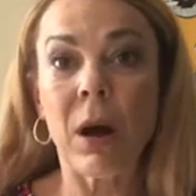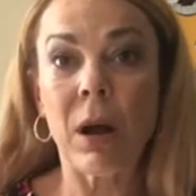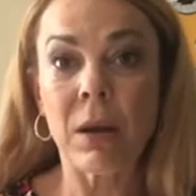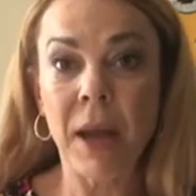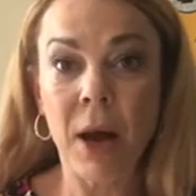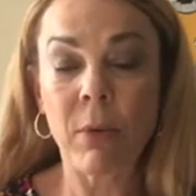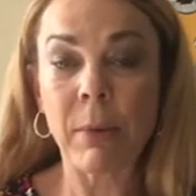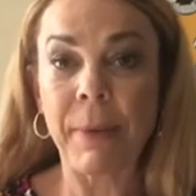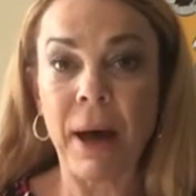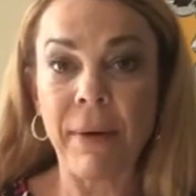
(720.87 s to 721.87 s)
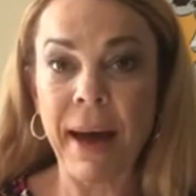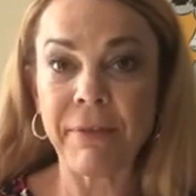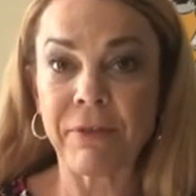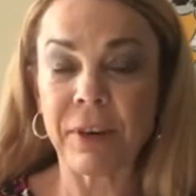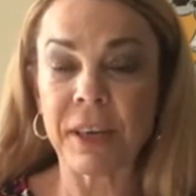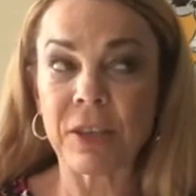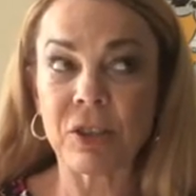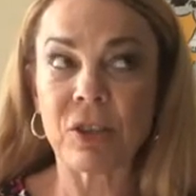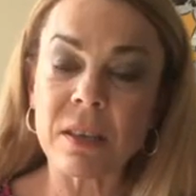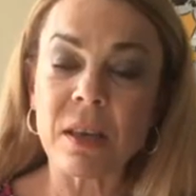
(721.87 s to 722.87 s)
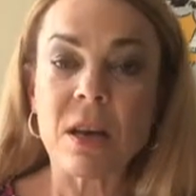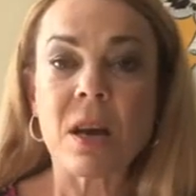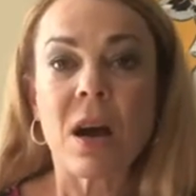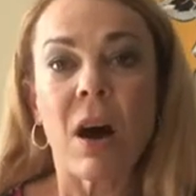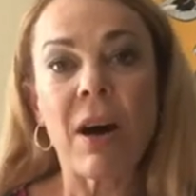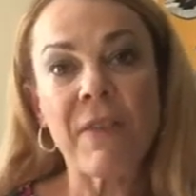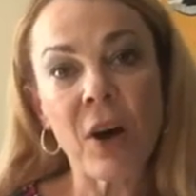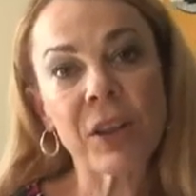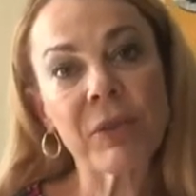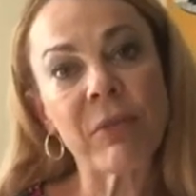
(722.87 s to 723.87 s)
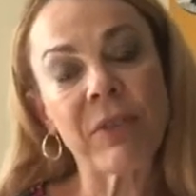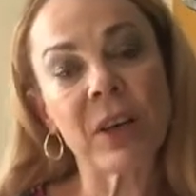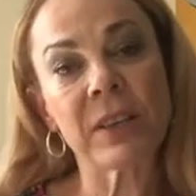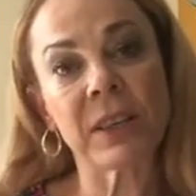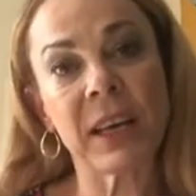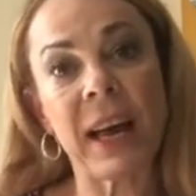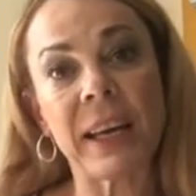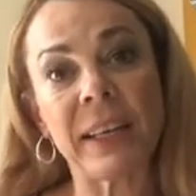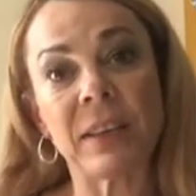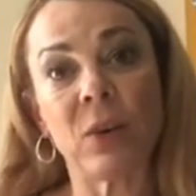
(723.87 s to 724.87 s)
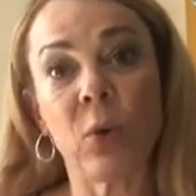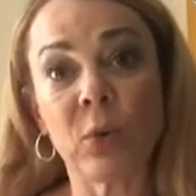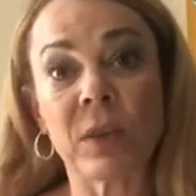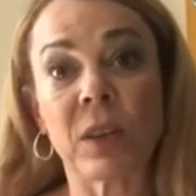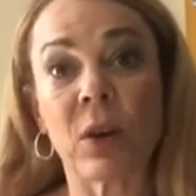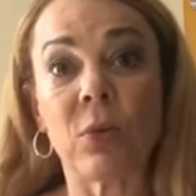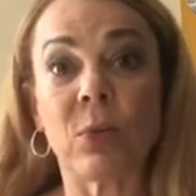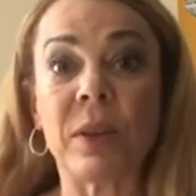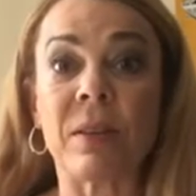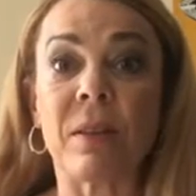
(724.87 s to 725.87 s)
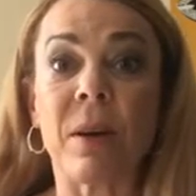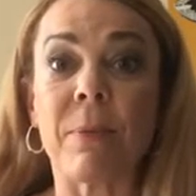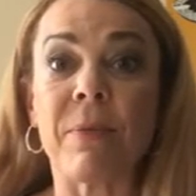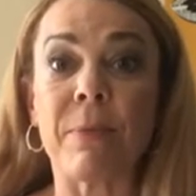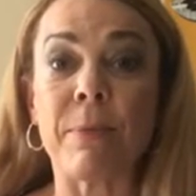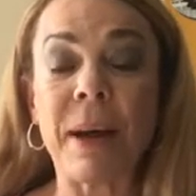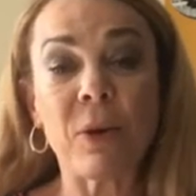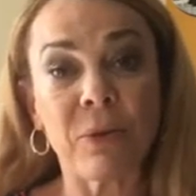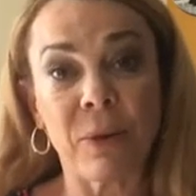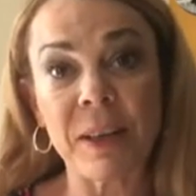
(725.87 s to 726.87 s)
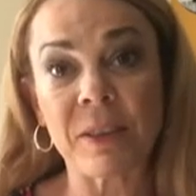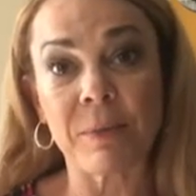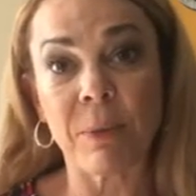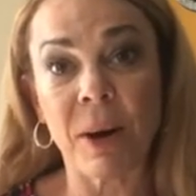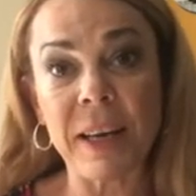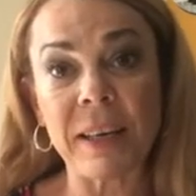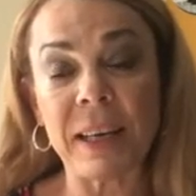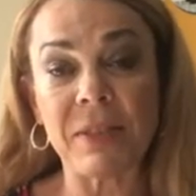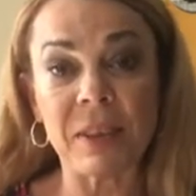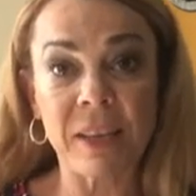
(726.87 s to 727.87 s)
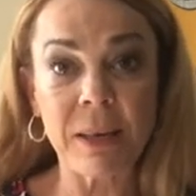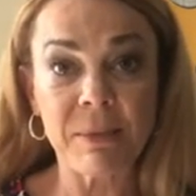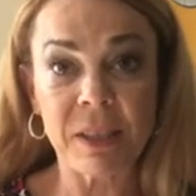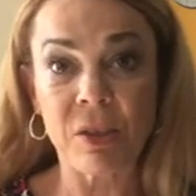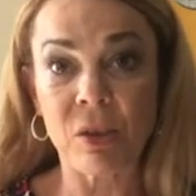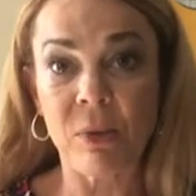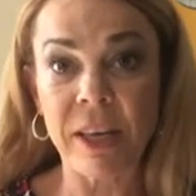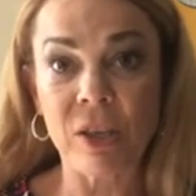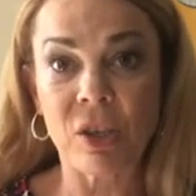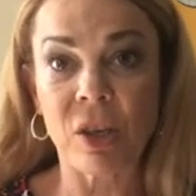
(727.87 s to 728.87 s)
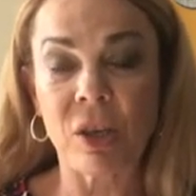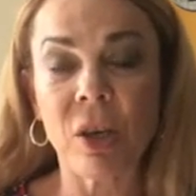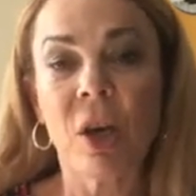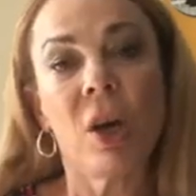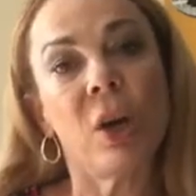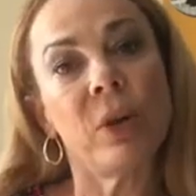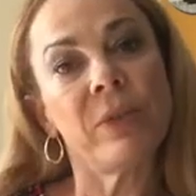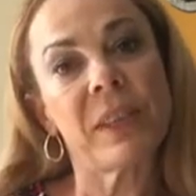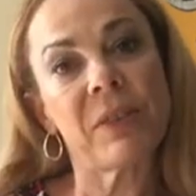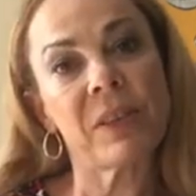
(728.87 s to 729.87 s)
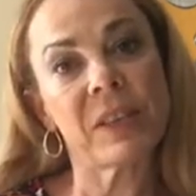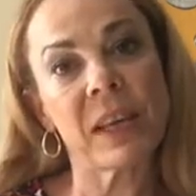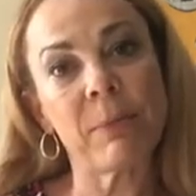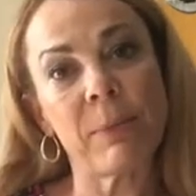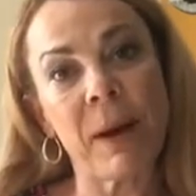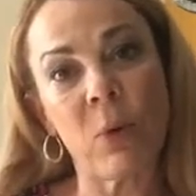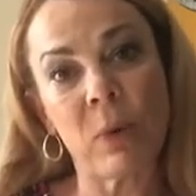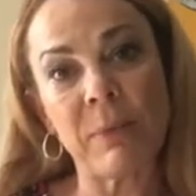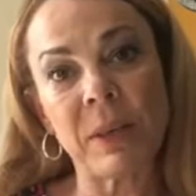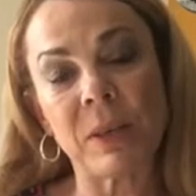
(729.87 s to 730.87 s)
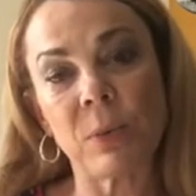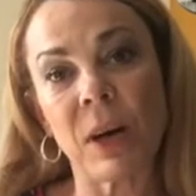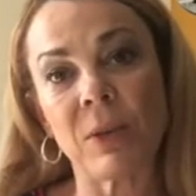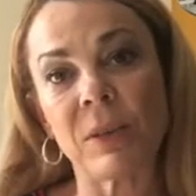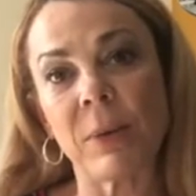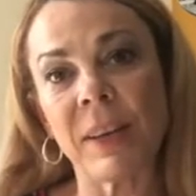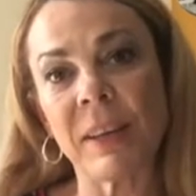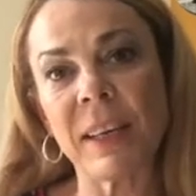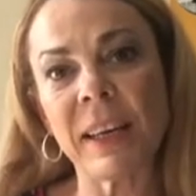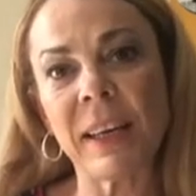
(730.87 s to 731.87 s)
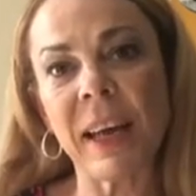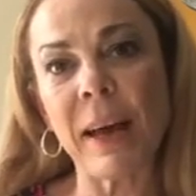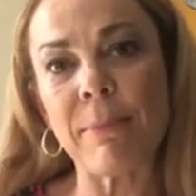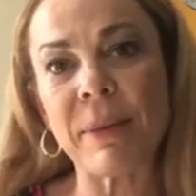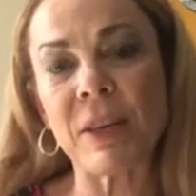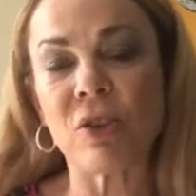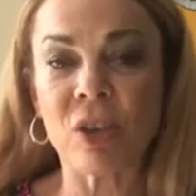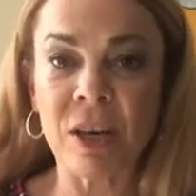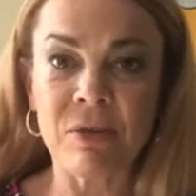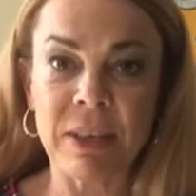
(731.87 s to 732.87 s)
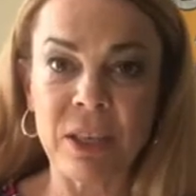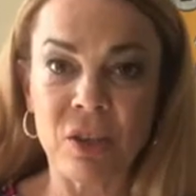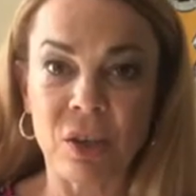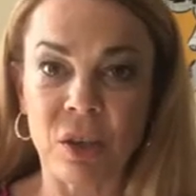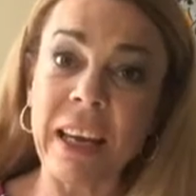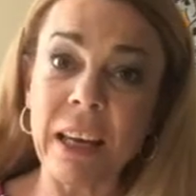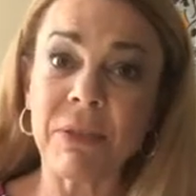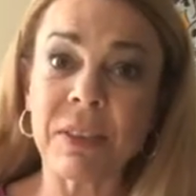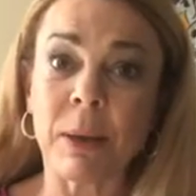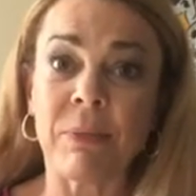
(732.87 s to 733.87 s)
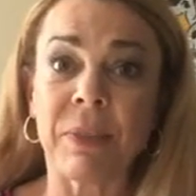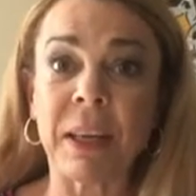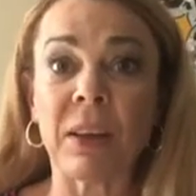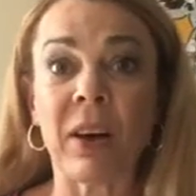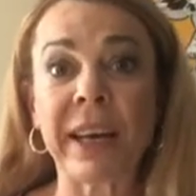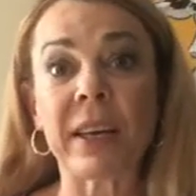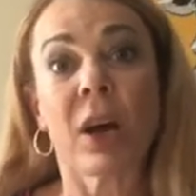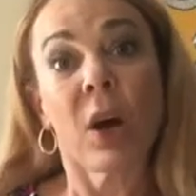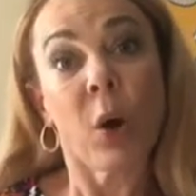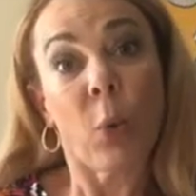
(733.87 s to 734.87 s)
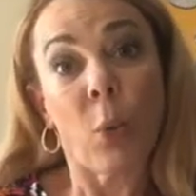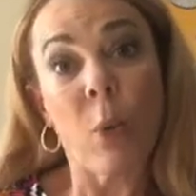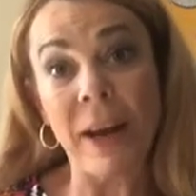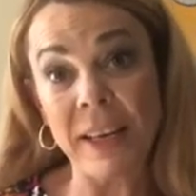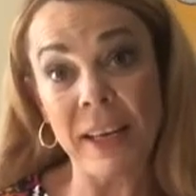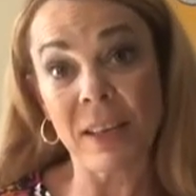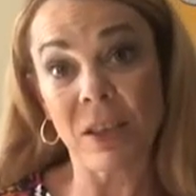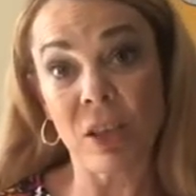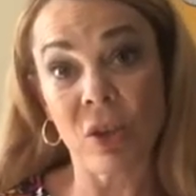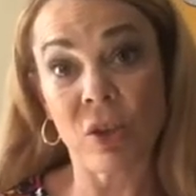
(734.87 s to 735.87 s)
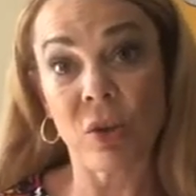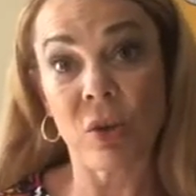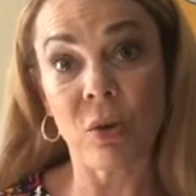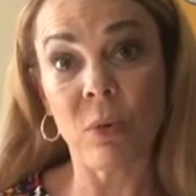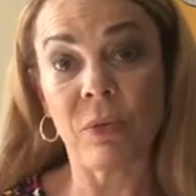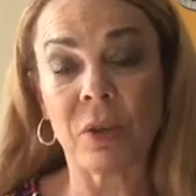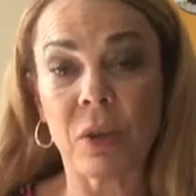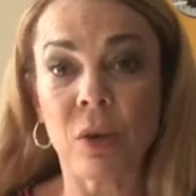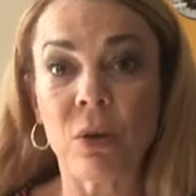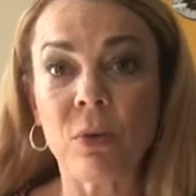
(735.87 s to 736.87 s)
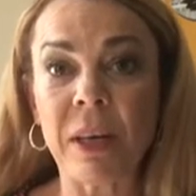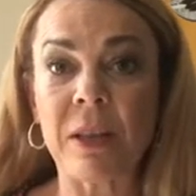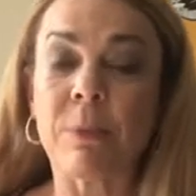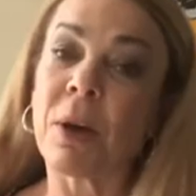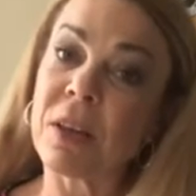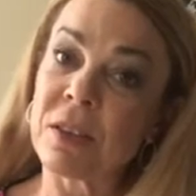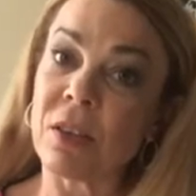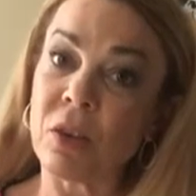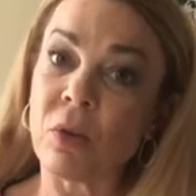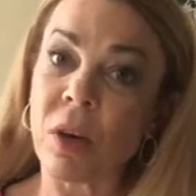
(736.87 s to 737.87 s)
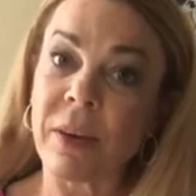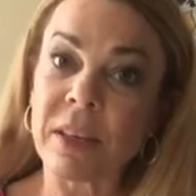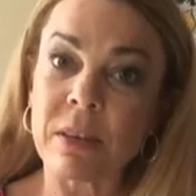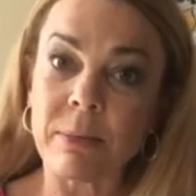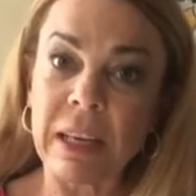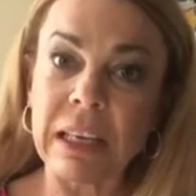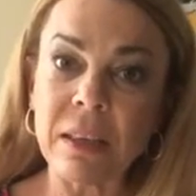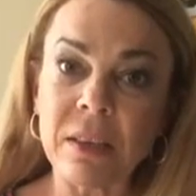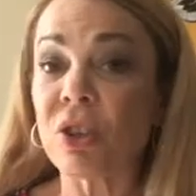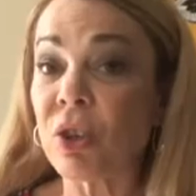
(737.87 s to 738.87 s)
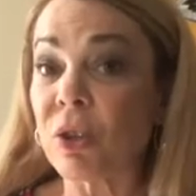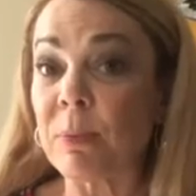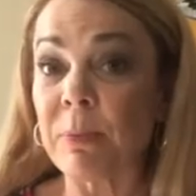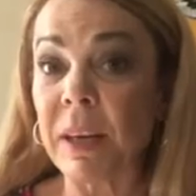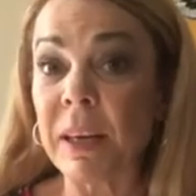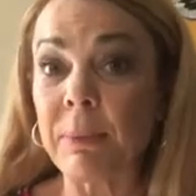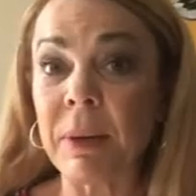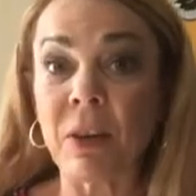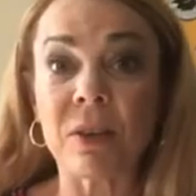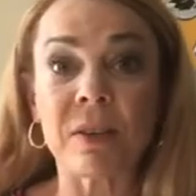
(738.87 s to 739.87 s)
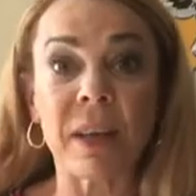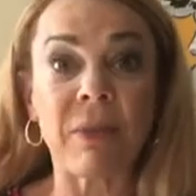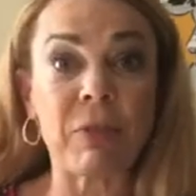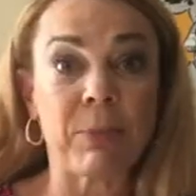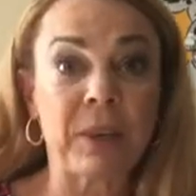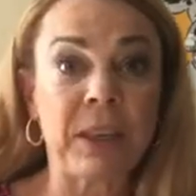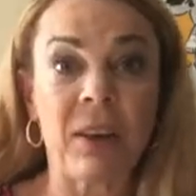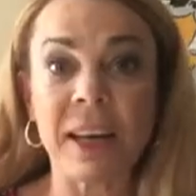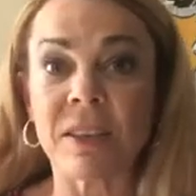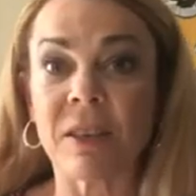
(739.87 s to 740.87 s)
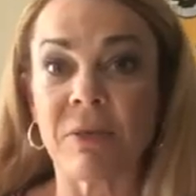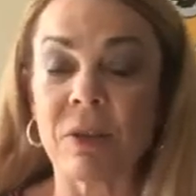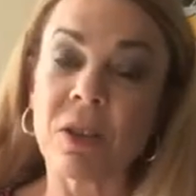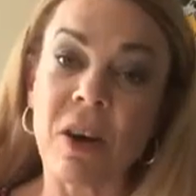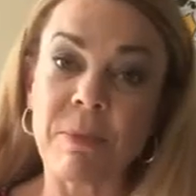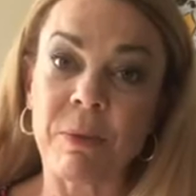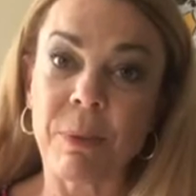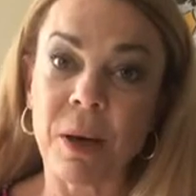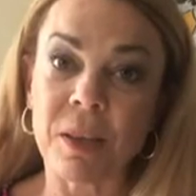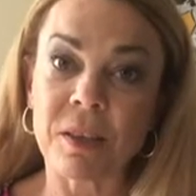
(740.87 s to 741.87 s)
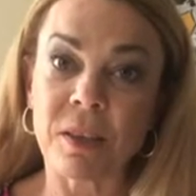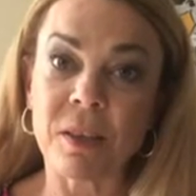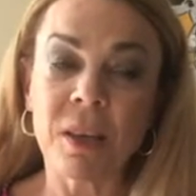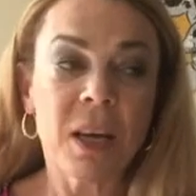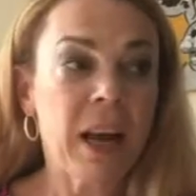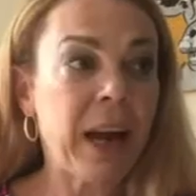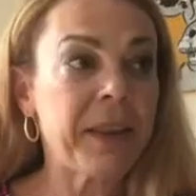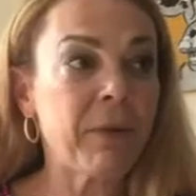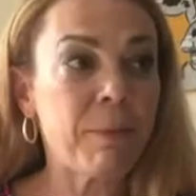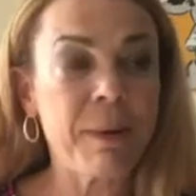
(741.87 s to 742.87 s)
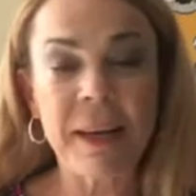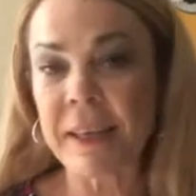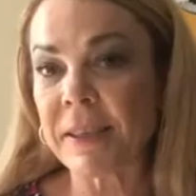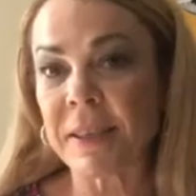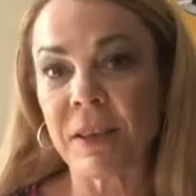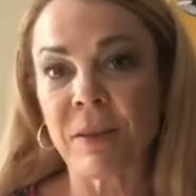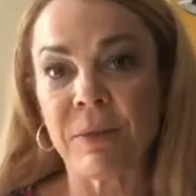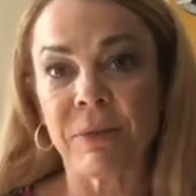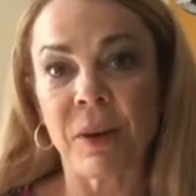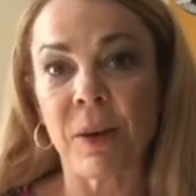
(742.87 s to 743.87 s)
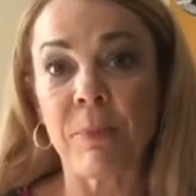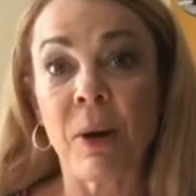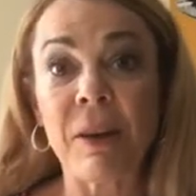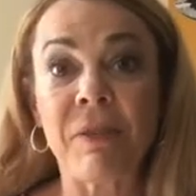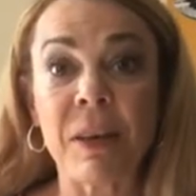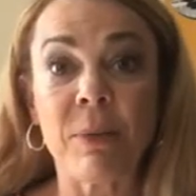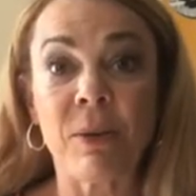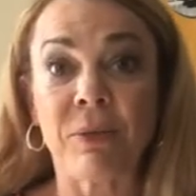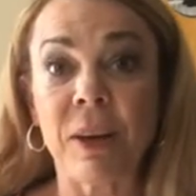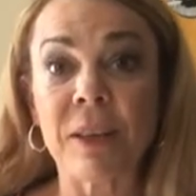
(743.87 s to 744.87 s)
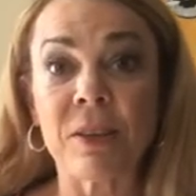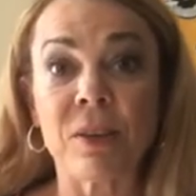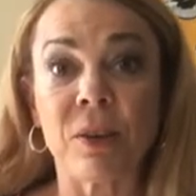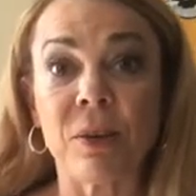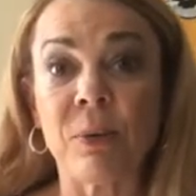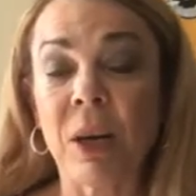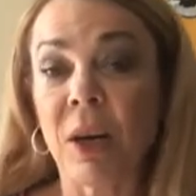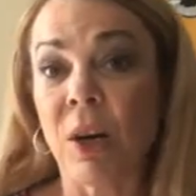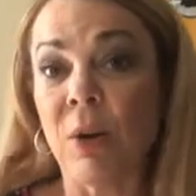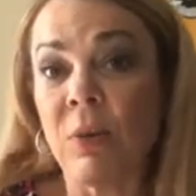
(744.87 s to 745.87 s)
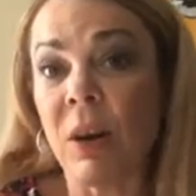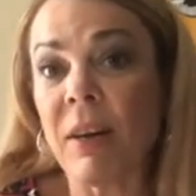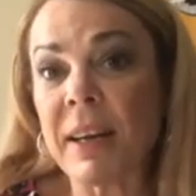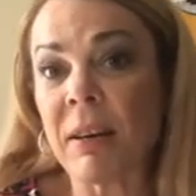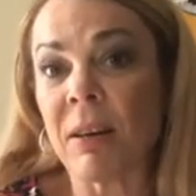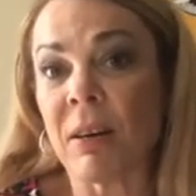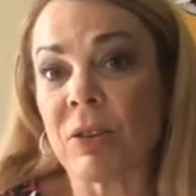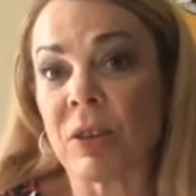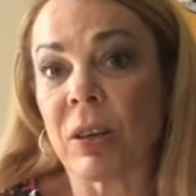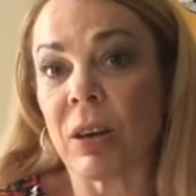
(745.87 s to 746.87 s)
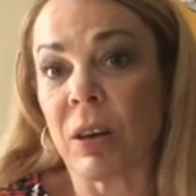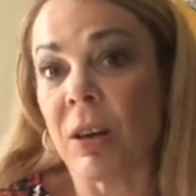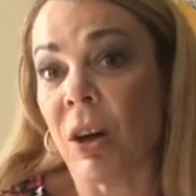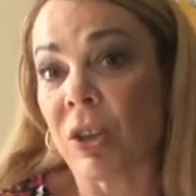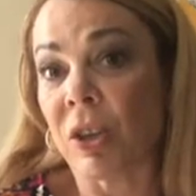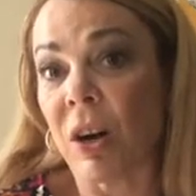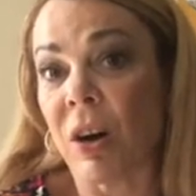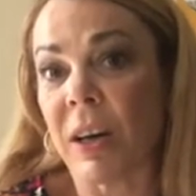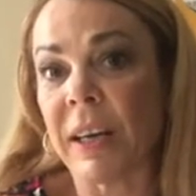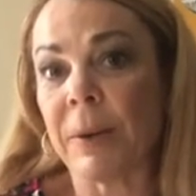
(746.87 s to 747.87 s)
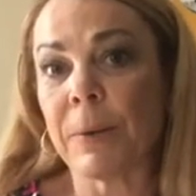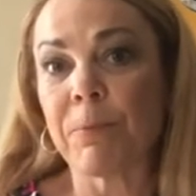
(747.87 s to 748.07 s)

now I'm about average. I've heard the reverse again also with male friends of mine in the same situation who've said the same about women as well. So I think it can be a general issue. If something like weight is an issue for you in the person that you're going to meet, shouldn't be, because everybody likes a different type of person, and there are plenty of my female friends who like a larger guy.